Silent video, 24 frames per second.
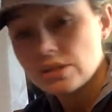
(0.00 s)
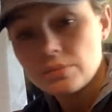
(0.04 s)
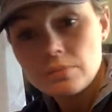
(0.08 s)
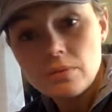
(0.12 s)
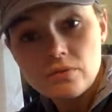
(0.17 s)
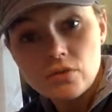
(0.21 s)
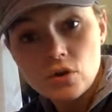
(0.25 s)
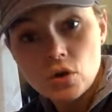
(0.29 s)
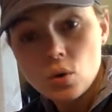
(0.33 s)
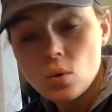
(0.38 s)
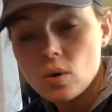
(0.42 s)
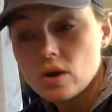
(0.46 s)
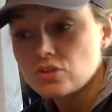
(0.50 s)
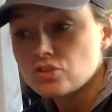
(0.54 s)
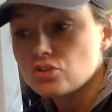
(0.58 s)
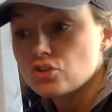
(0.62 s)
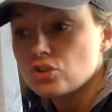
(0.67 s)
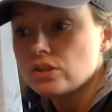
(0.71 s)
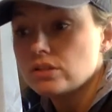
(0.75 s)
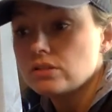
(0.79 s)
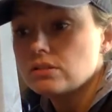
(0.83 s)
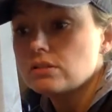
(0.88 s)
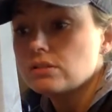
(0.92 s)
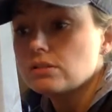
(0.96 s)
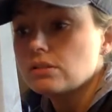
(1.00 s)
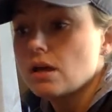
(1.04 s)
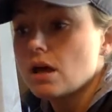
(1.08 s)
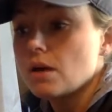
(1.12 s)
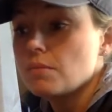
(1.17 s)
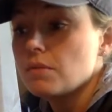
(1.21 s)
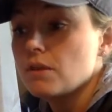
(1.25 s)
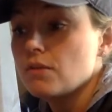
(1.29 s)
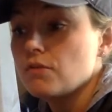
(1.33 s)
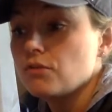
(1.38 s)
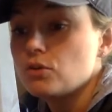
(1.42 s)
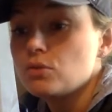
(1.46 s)
some of your questions.
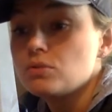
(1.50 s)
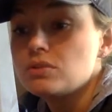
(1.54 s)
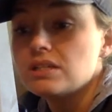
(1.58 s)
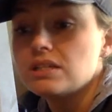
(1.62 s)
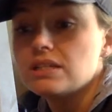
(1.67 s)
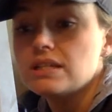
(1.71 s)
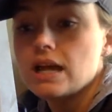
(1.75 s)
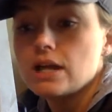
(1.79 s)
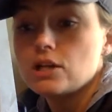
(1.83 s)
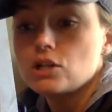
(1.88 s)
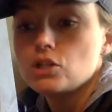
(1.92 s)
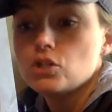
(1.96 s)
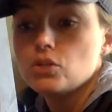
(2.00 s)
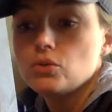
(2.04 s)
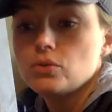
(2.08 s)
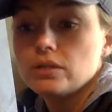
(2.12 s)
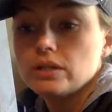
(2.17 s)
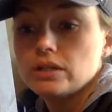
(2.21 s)
If you did not tune